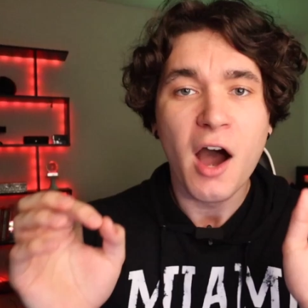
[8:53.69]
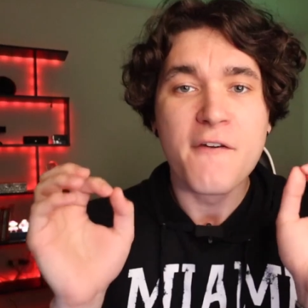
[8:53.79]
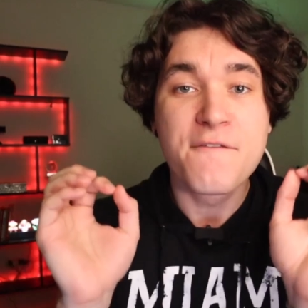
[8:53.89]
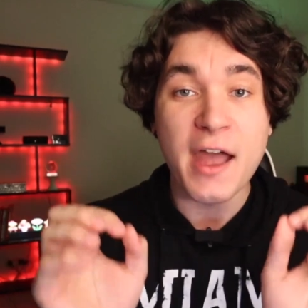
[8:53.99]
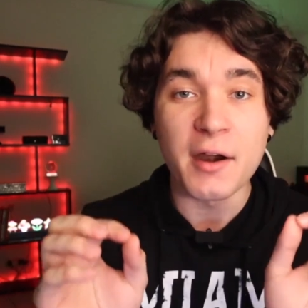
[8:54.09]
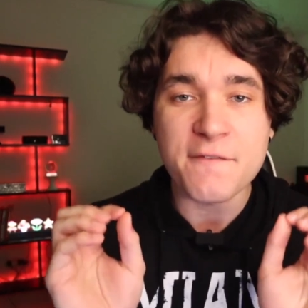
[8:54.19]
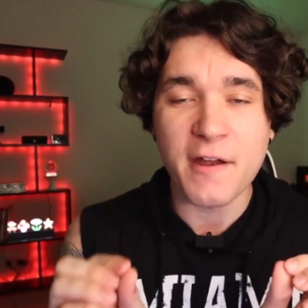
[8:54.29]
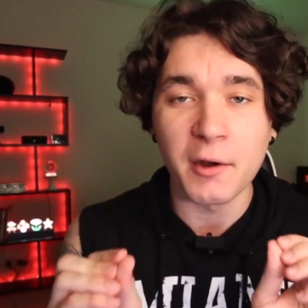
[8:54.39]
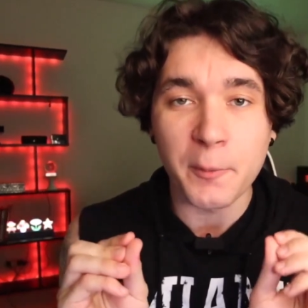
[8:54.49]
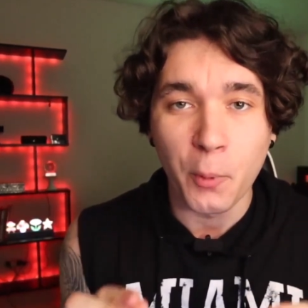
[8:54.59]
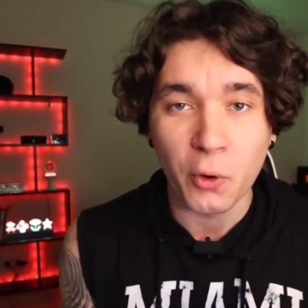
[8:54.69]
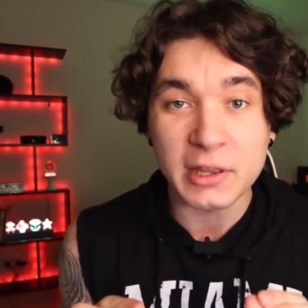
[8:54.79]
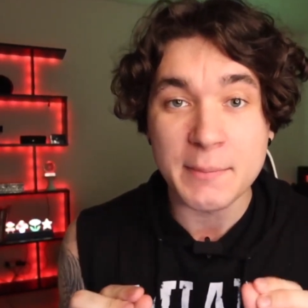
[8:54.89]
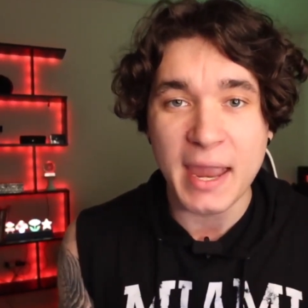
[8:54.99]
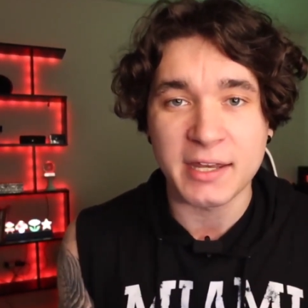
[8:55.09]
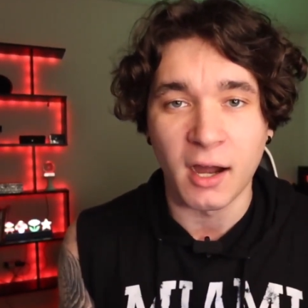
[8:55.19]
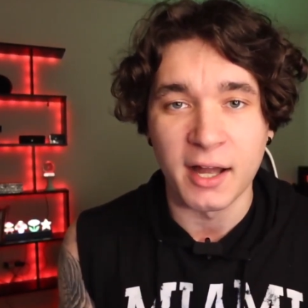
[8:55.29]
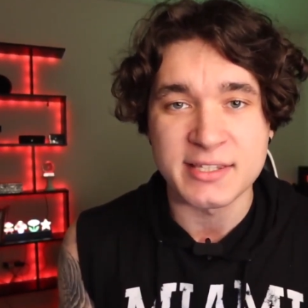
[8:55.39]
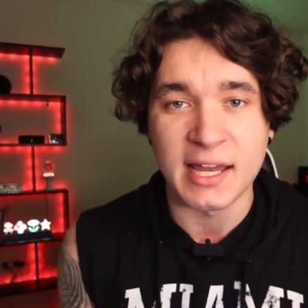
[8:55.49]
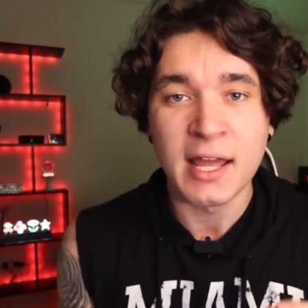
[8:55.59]
Very, very poorly made
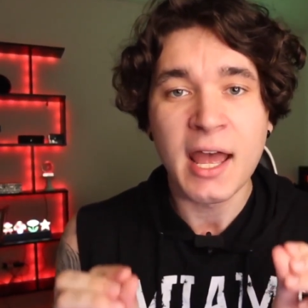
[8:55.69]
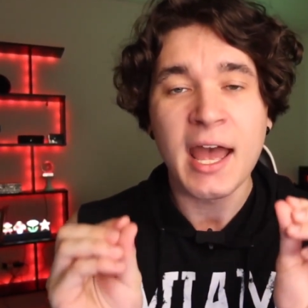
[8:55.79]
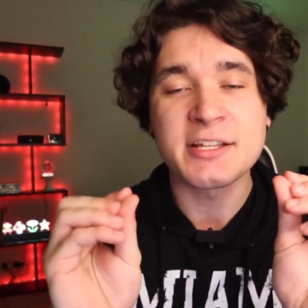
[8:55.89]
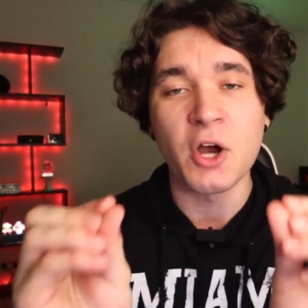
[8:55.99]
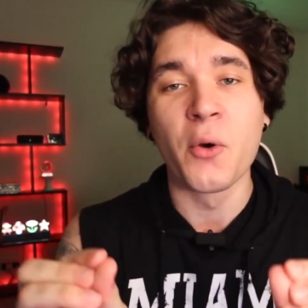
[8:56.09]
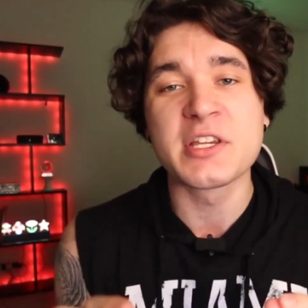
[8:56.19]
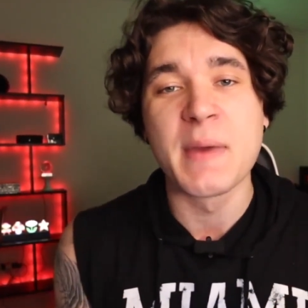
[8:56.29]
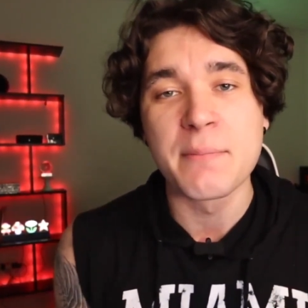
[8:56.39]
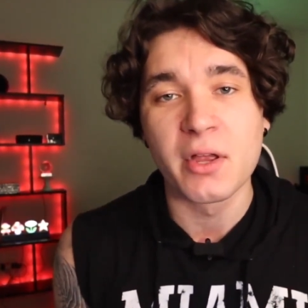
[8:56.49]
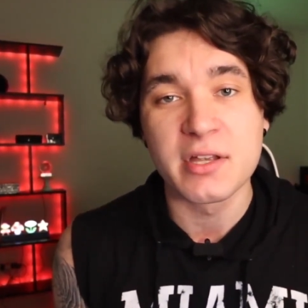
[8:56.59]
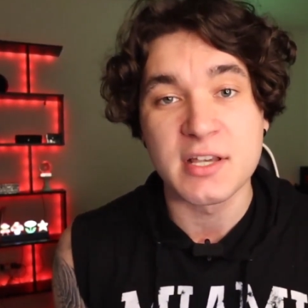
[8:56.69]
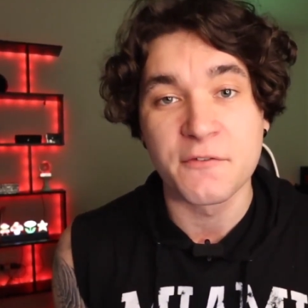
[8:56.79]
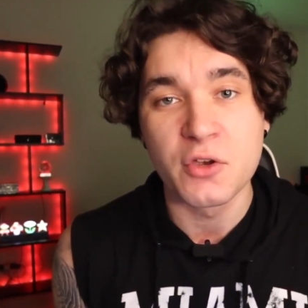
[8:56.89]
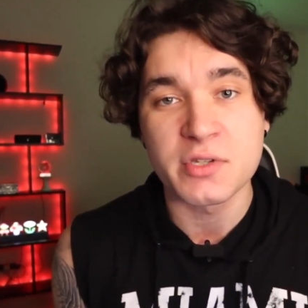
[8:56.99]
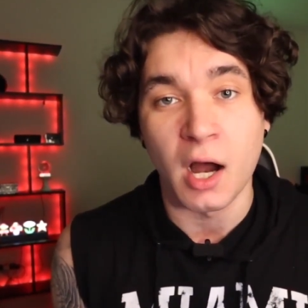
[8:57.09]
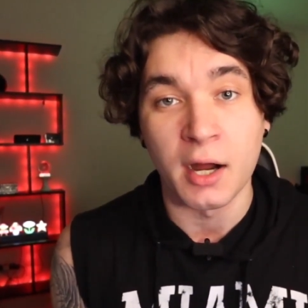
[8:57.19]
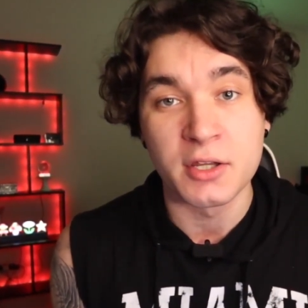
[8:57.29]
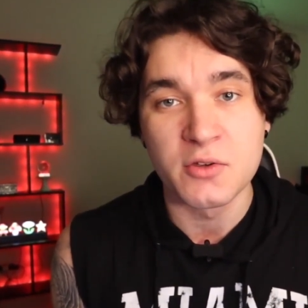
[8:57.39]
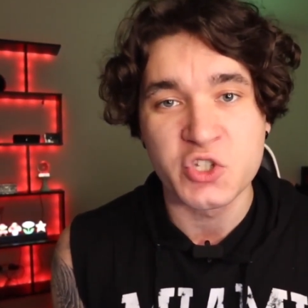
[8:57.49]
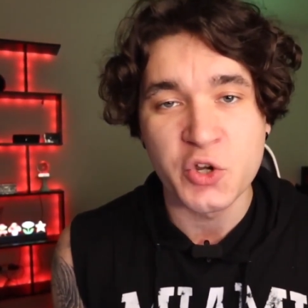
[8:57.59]
content has always made millions of views on
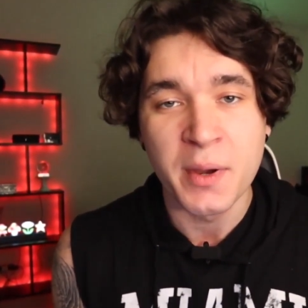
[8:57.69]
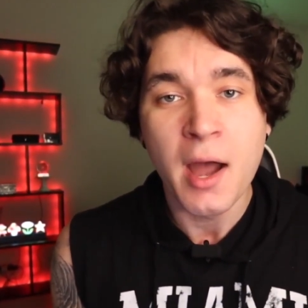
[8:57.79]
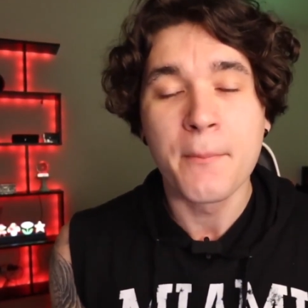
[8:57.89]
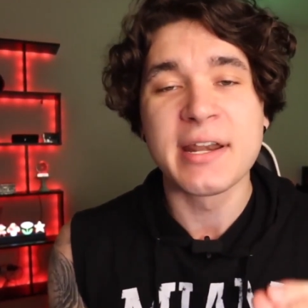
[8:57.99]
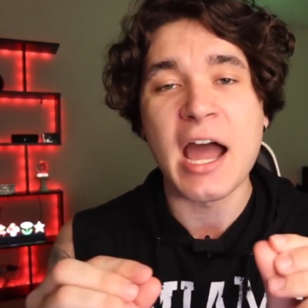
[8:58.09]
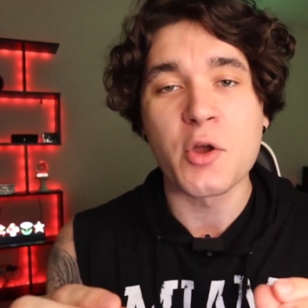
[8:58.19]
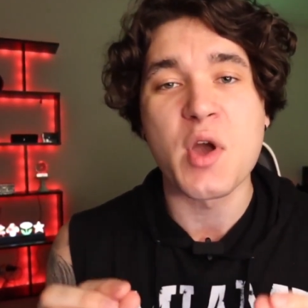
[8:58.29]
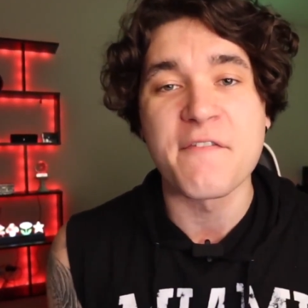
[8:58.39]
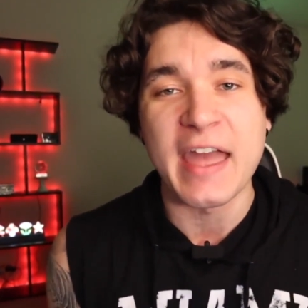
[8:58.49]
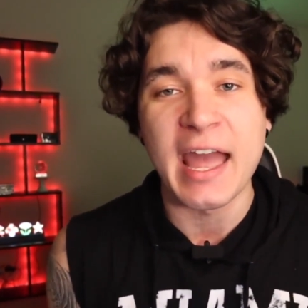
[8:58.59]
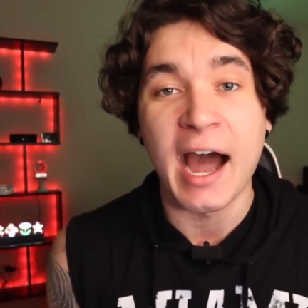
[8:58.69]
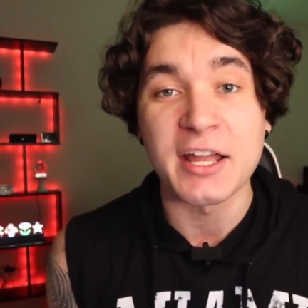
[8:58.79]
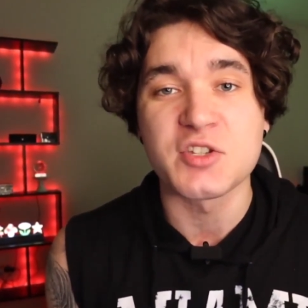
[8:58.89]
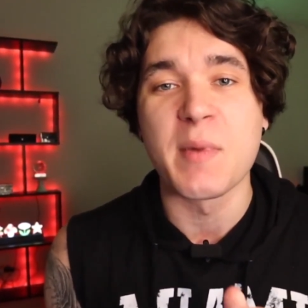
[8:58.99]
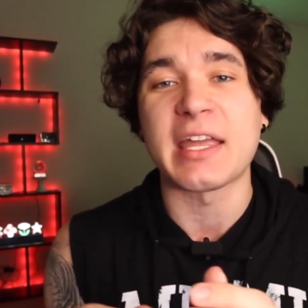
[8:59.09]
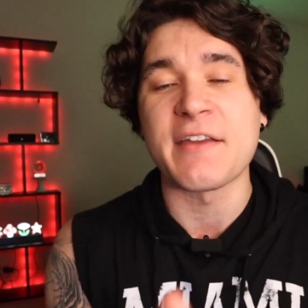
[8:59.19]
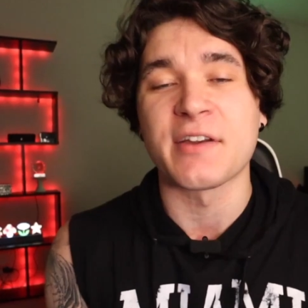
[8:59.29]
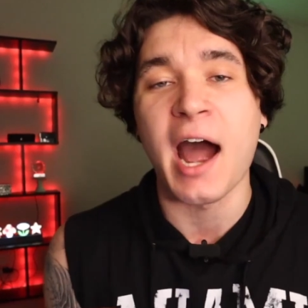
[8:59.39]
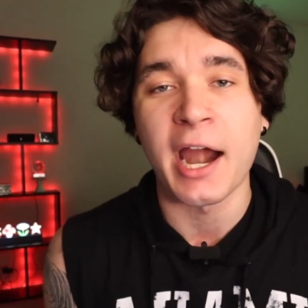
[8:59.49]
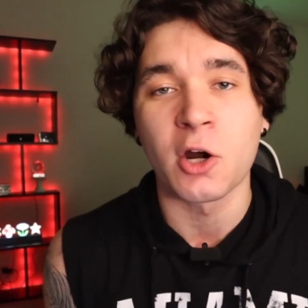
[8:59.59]
YouTube, but now you have AI to make
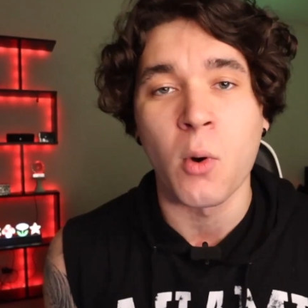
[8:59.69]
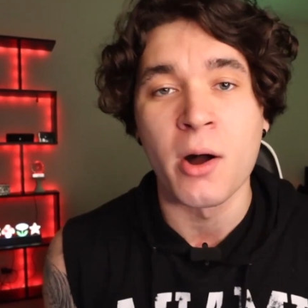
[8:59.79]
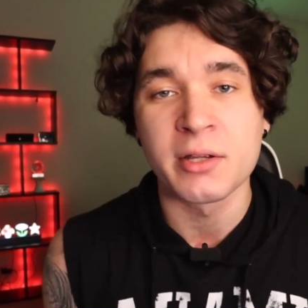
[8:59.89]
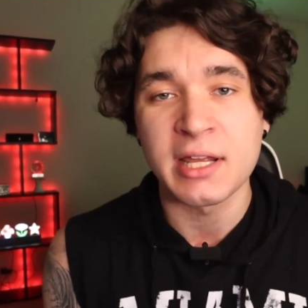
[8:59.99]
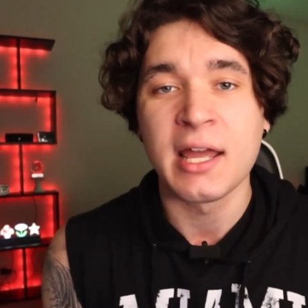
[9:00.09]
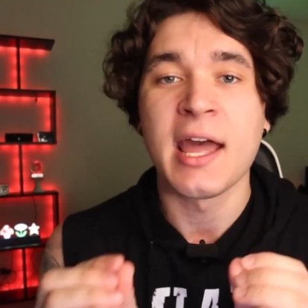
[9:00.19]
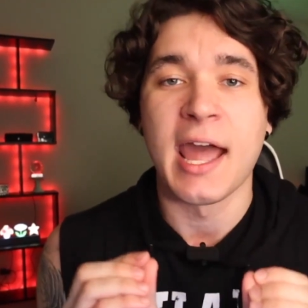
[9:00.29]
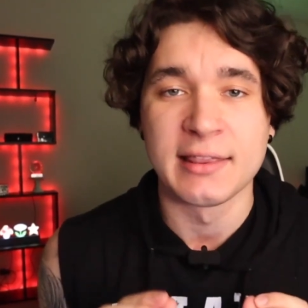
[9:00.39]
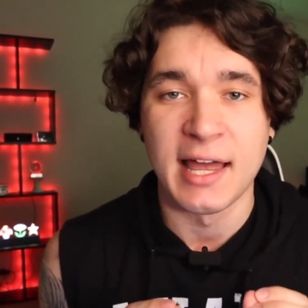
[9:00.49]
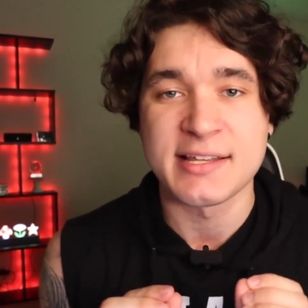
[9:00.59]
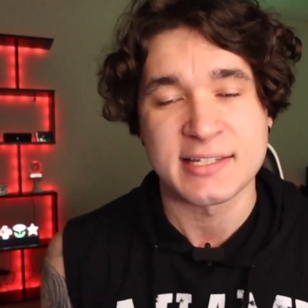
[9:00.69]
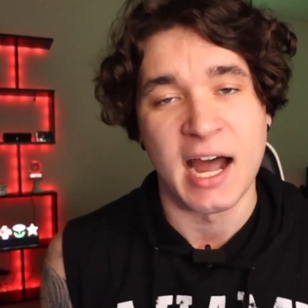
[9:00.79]
even higher quality in less